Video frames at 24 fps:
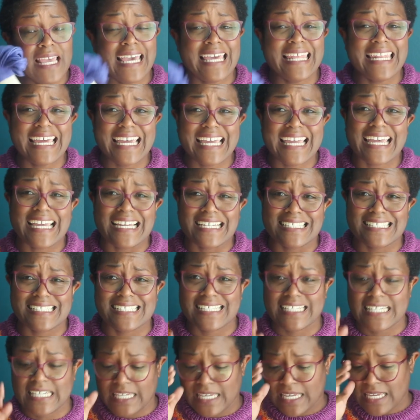And I
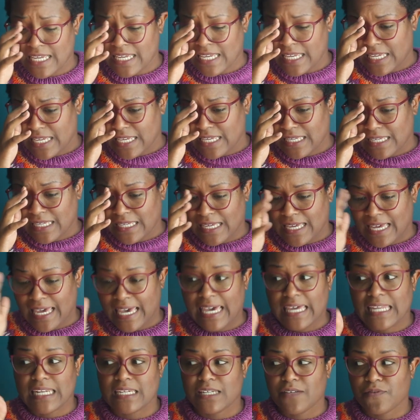actually
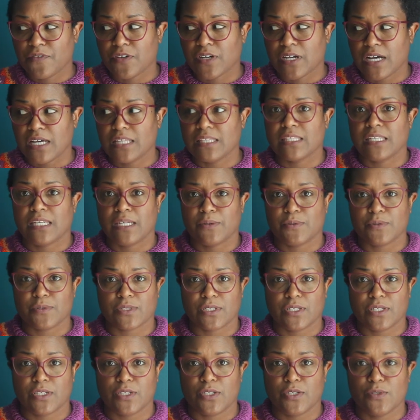had a different cotton that I was
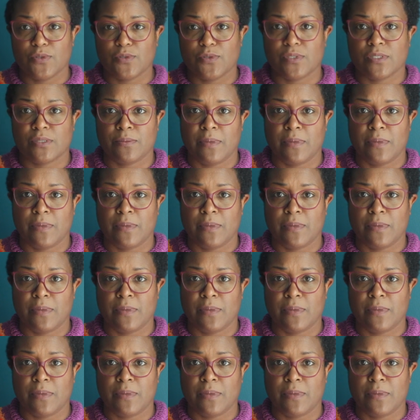going to use